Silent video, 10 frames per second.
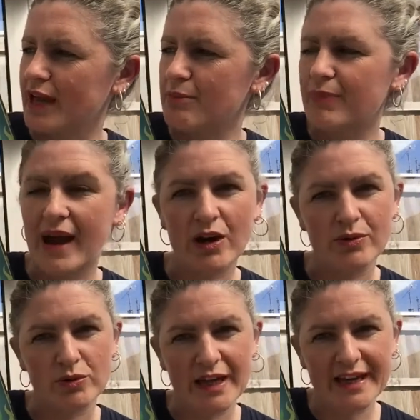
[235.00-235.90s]
came back
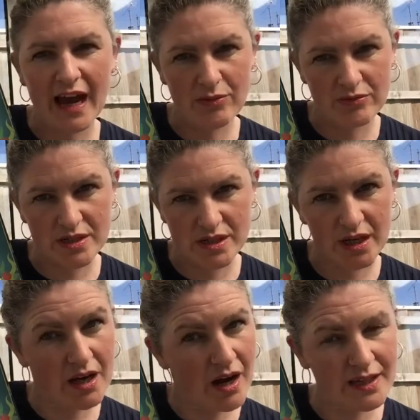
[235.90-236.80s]
with all their cameras
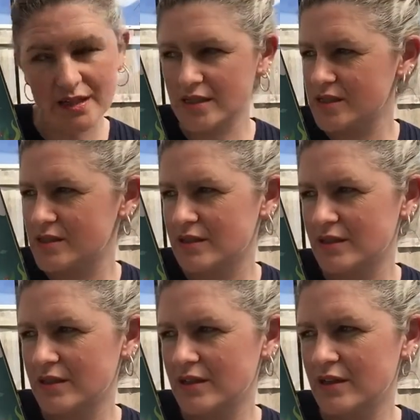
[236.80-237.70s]
and lights.
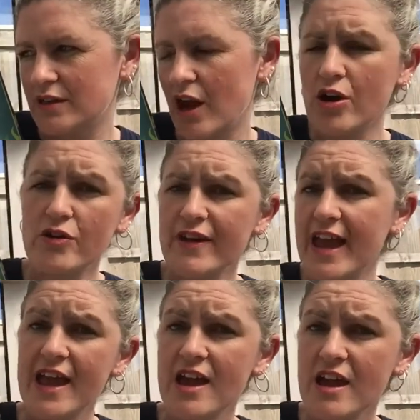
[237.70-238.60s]
Over
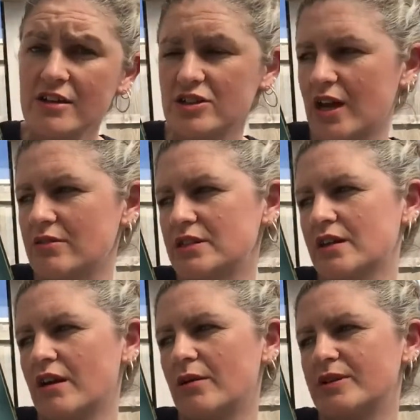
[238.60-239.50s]
here, shouted the
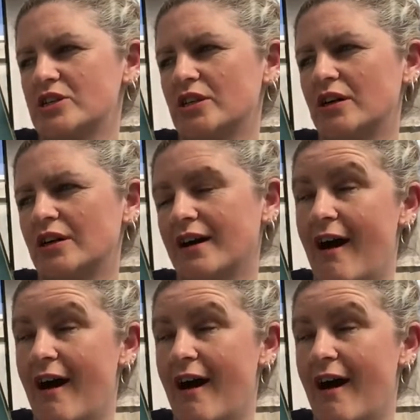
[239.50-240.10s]
carpet shark.